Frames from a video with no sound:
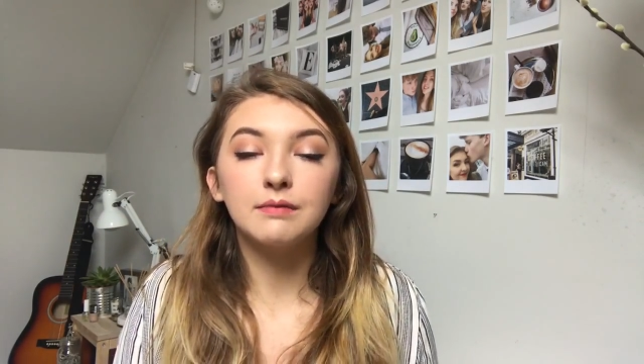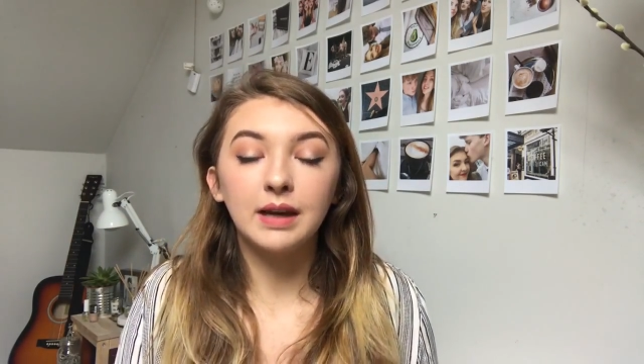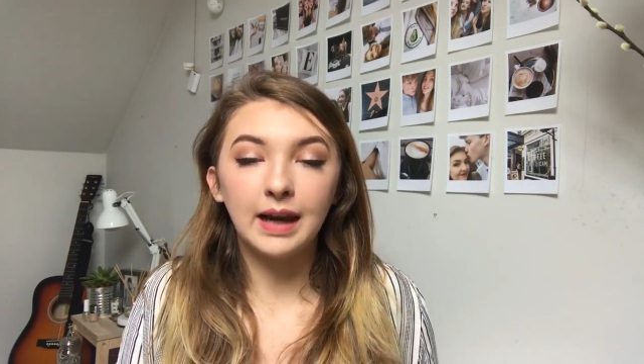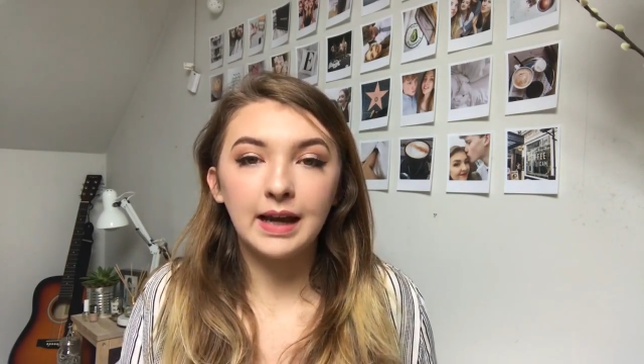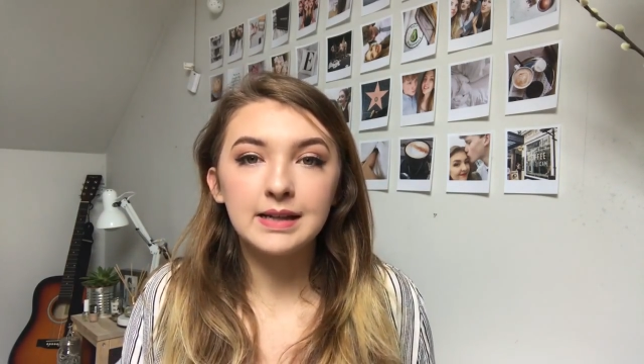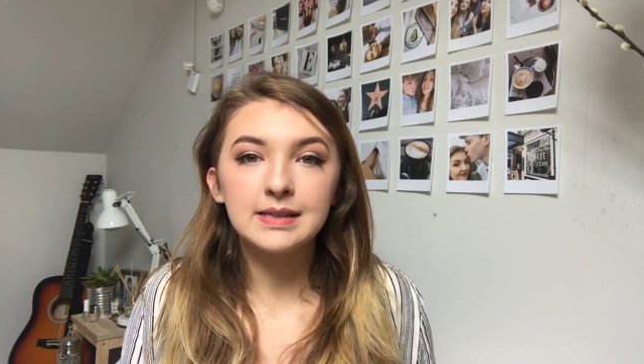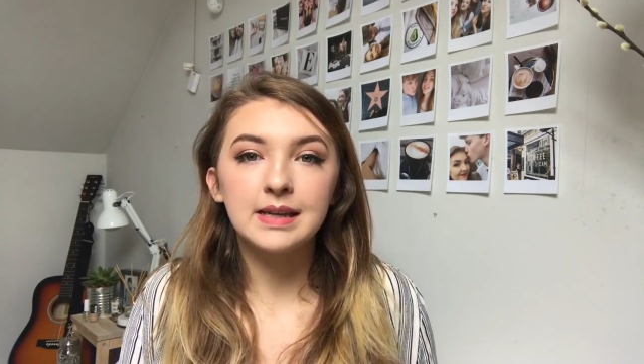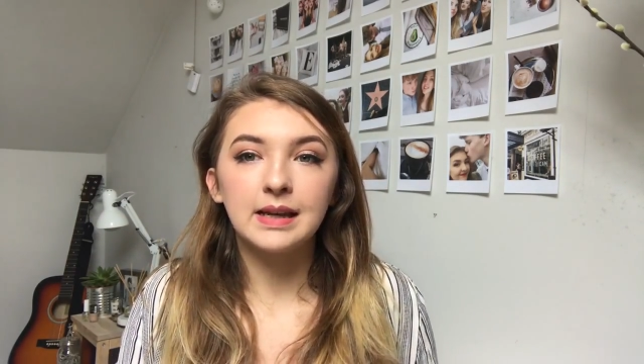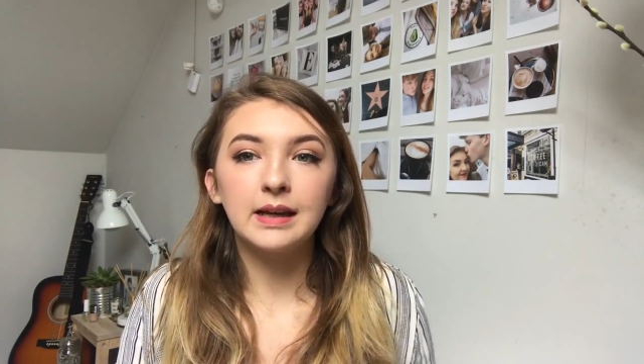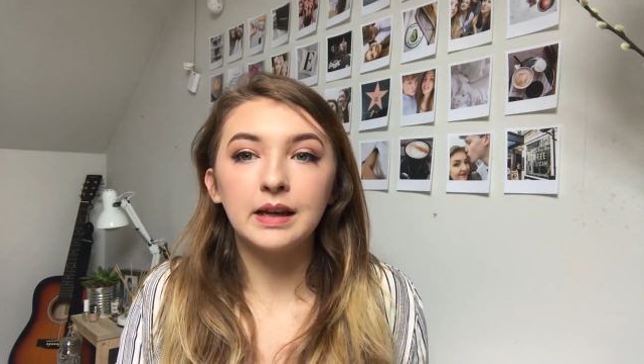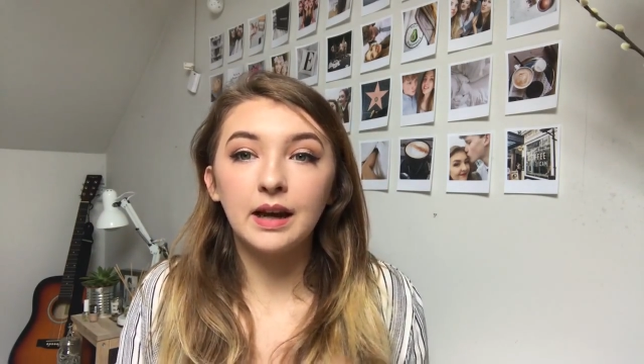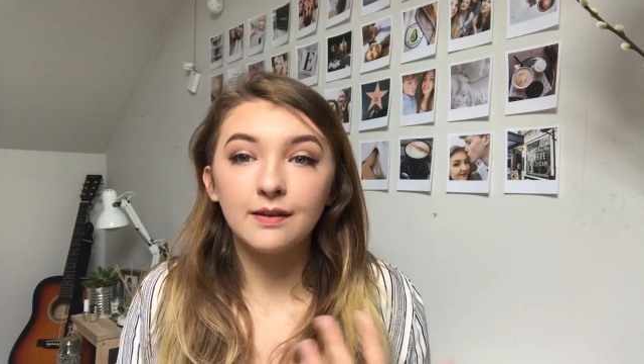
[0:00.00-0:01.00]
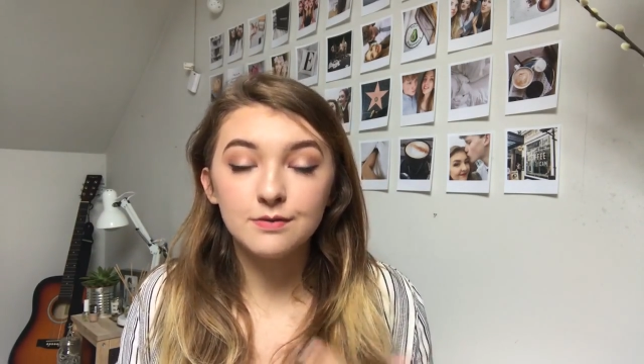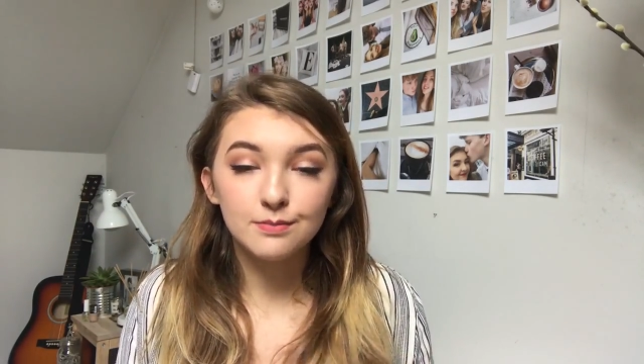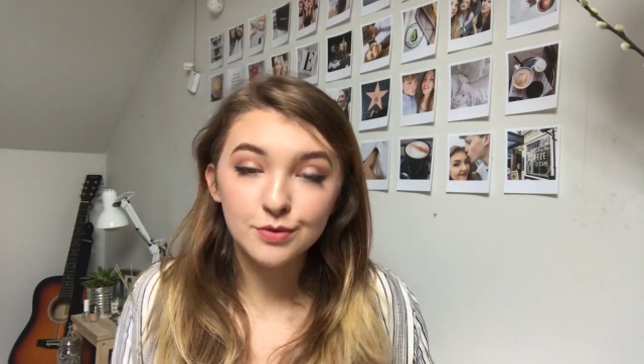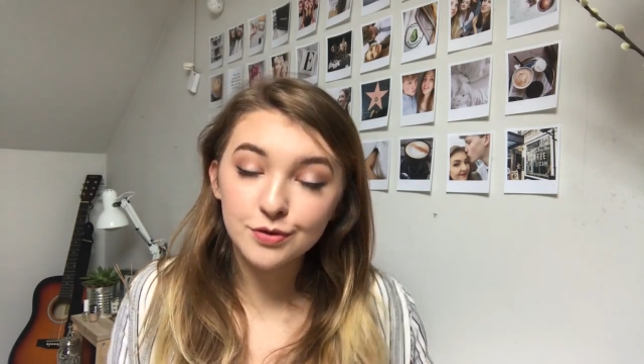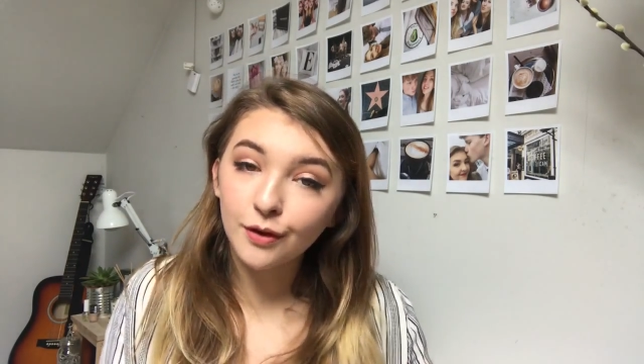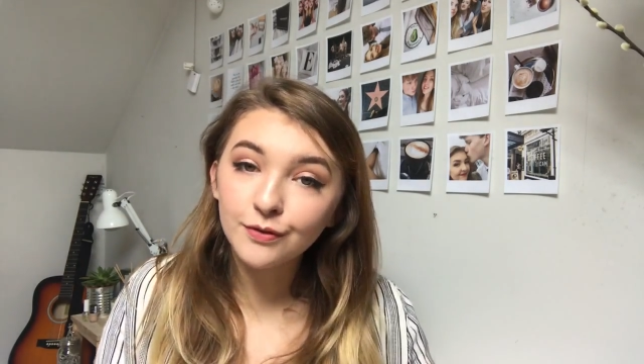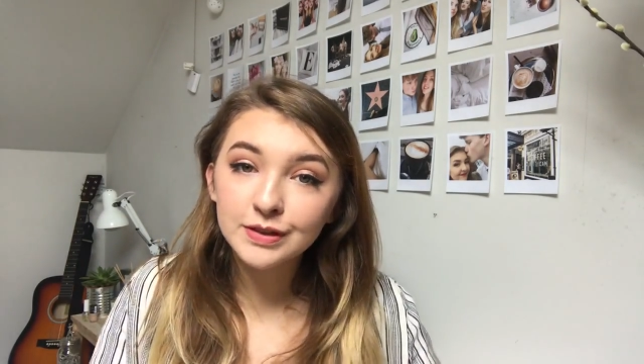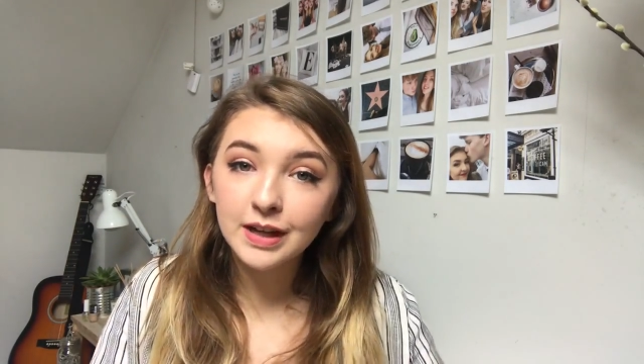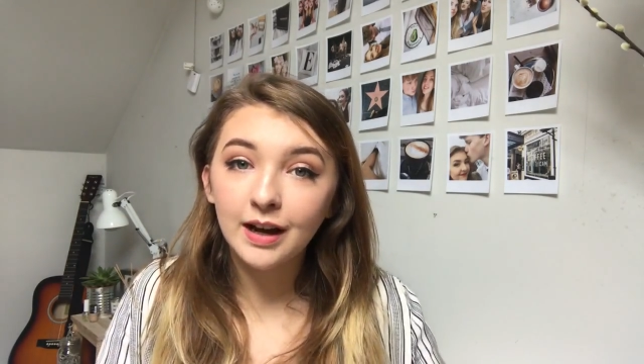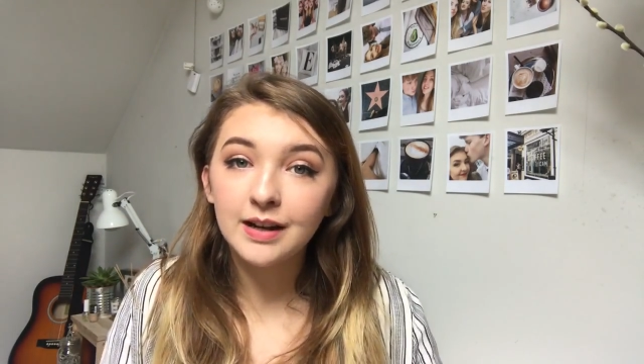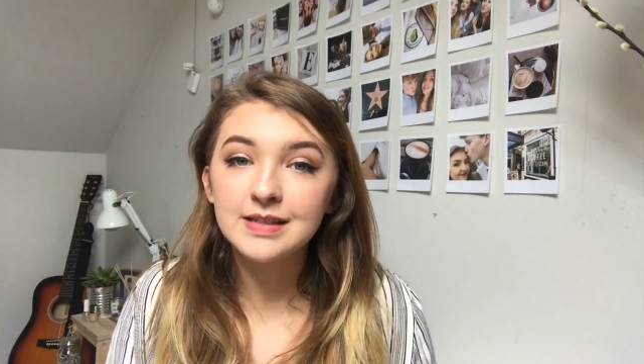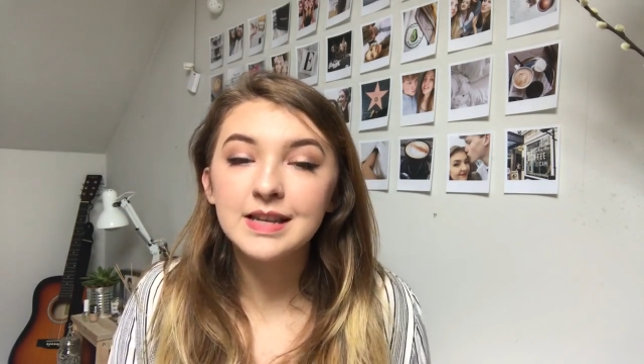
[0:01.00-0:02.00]
relaxing, and I have some soft
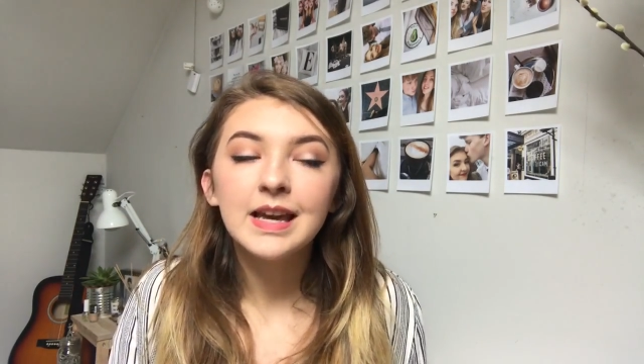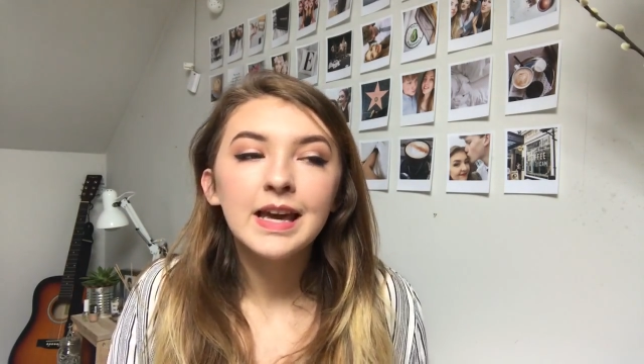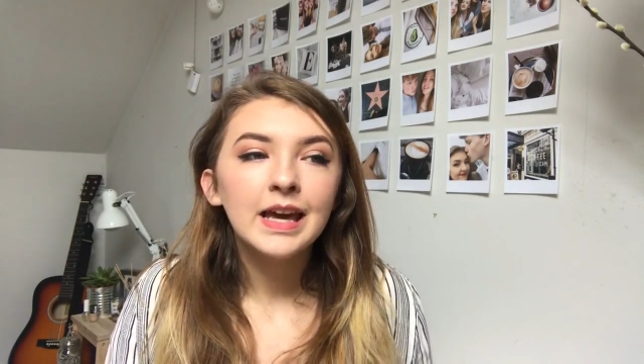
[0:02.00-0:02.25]
colours.